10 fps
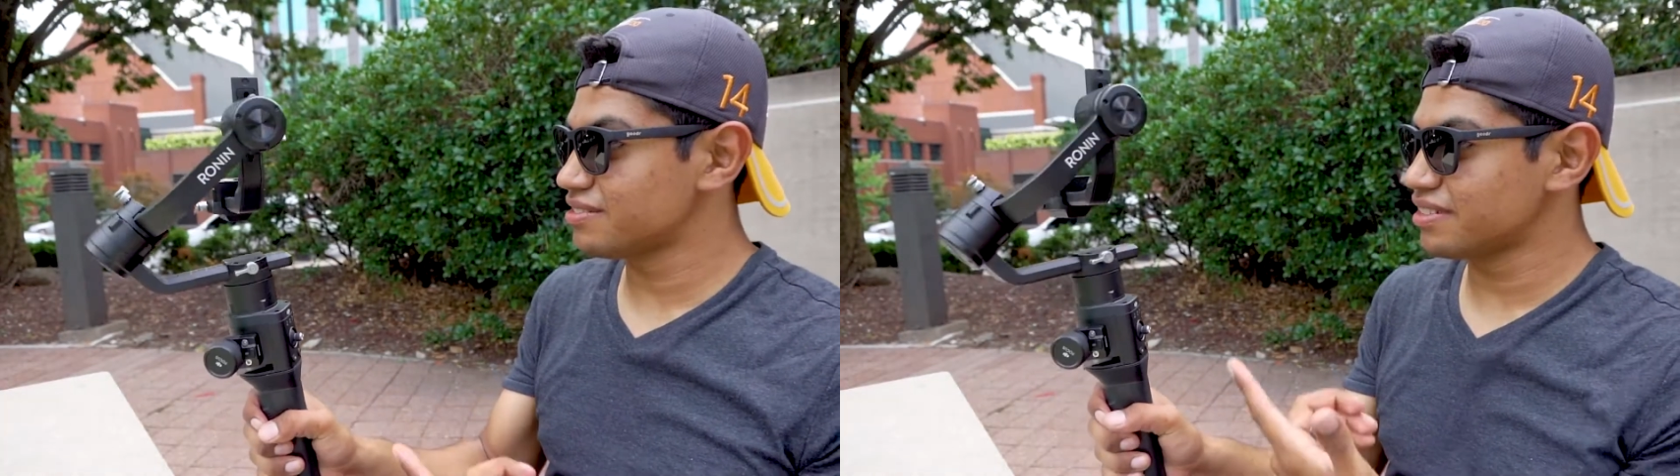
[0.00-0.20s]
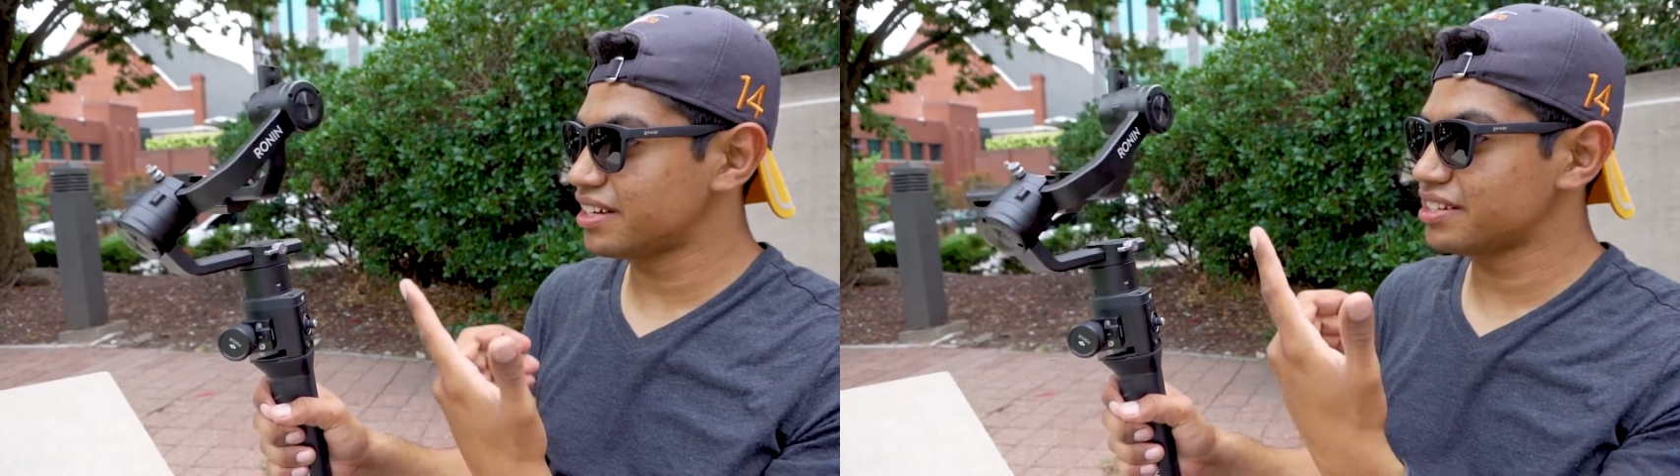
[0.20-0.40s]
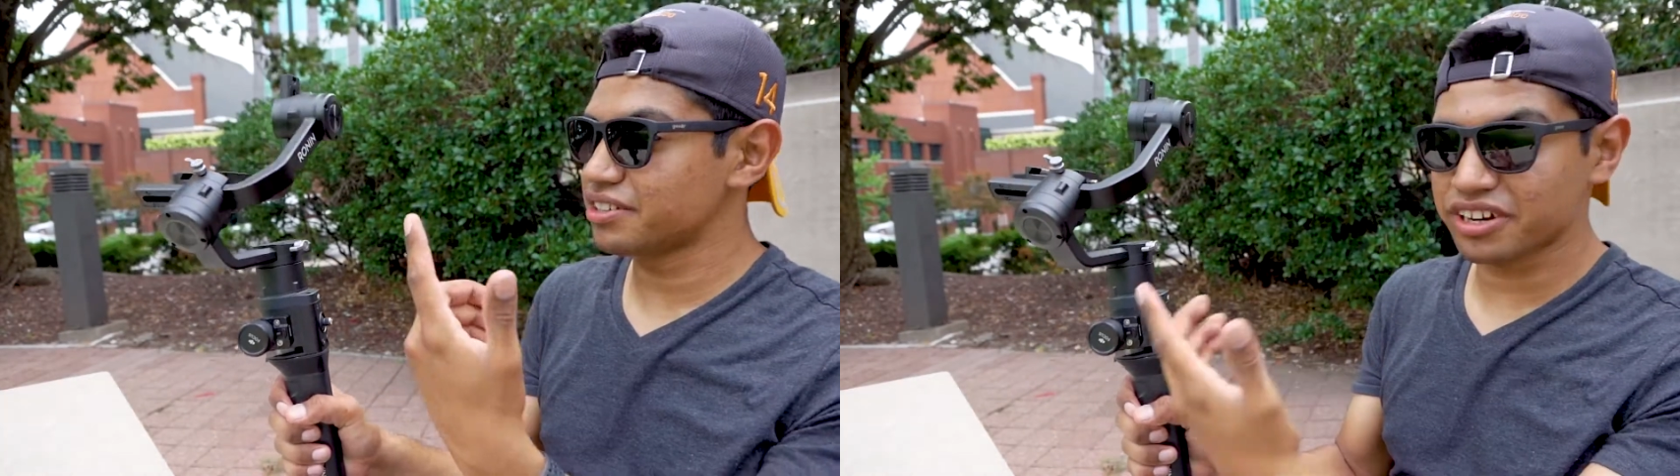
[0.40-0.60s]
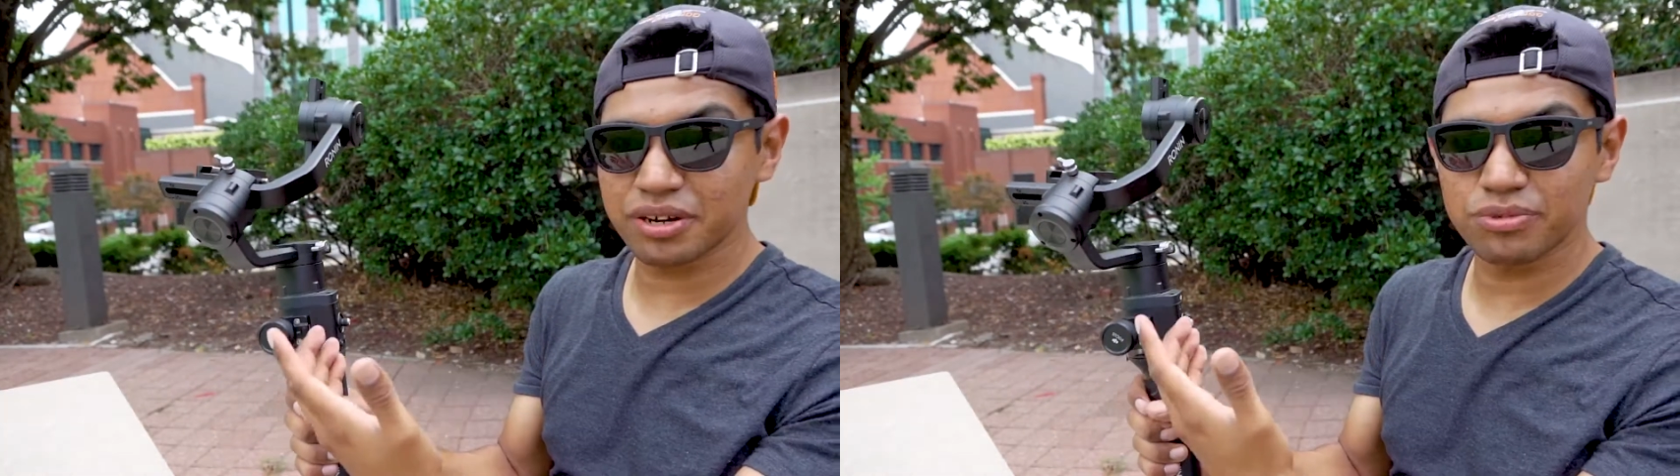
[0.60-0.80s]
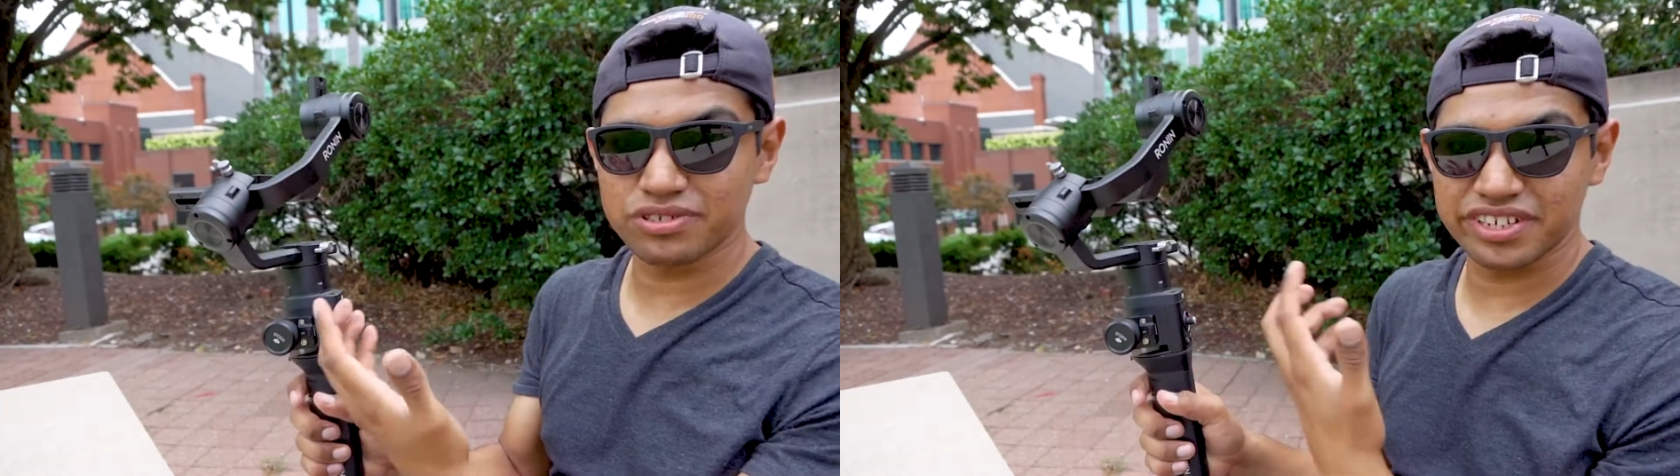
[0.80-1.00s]
and your
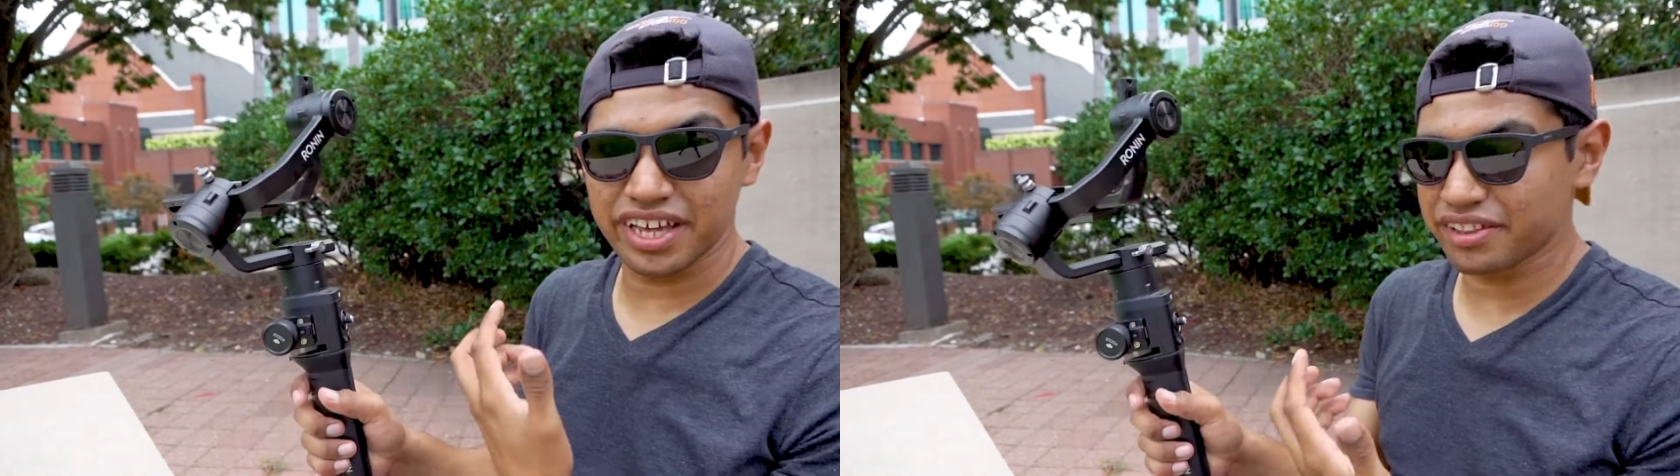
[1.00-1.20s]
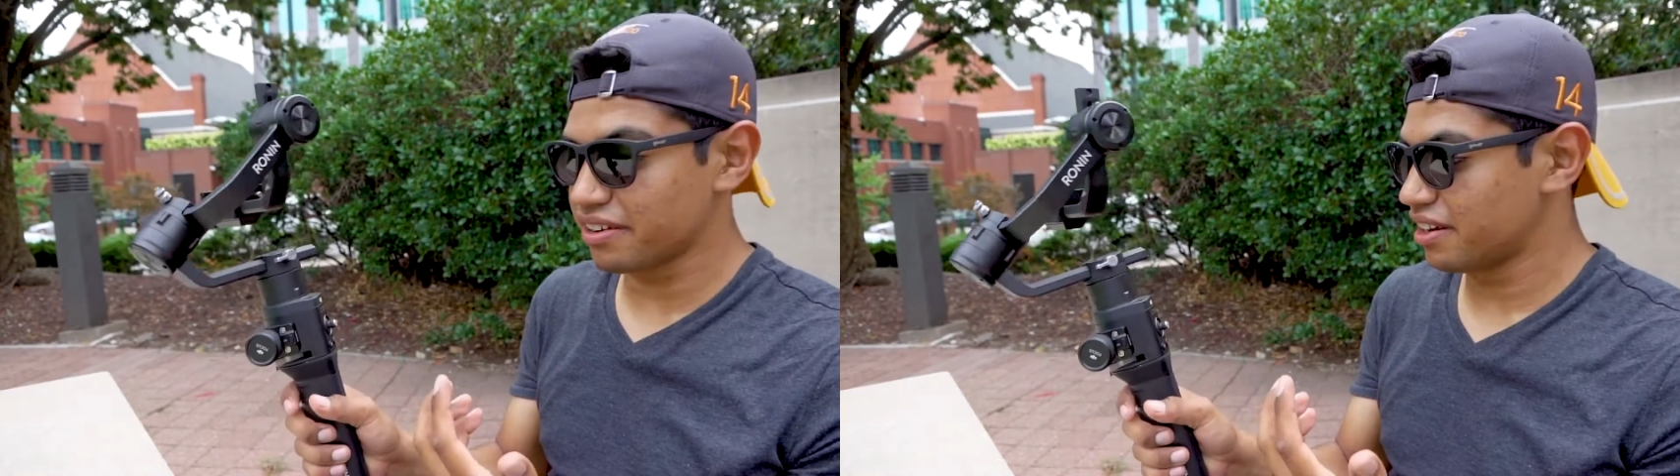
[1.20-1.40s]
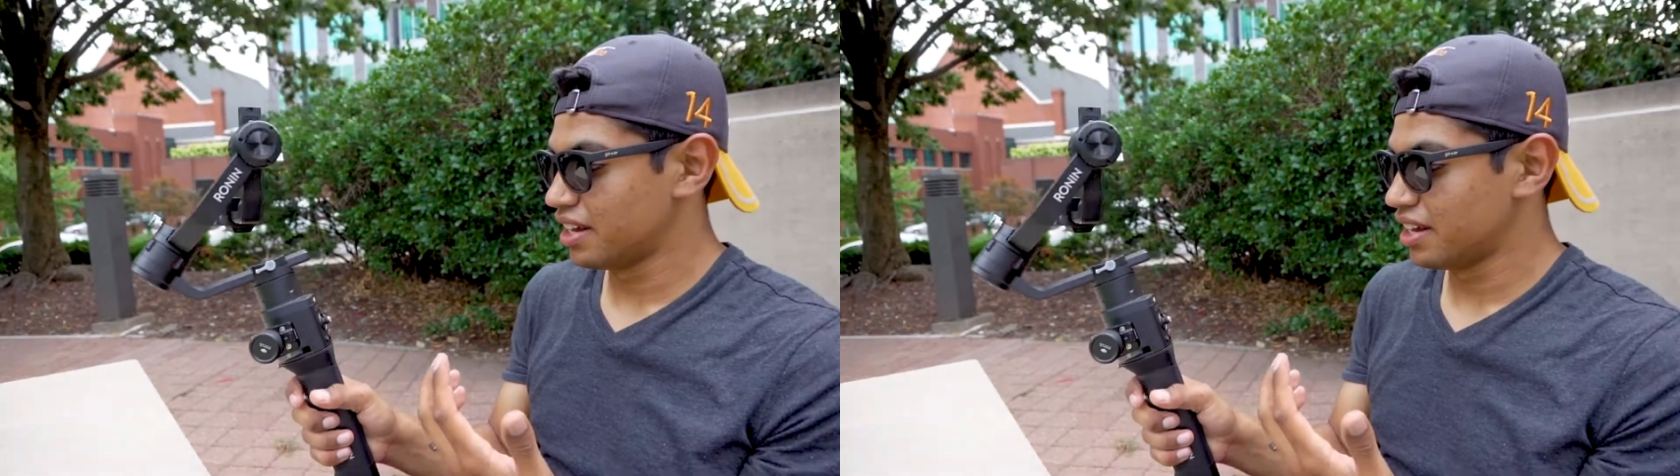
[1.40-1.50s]
gimbal together.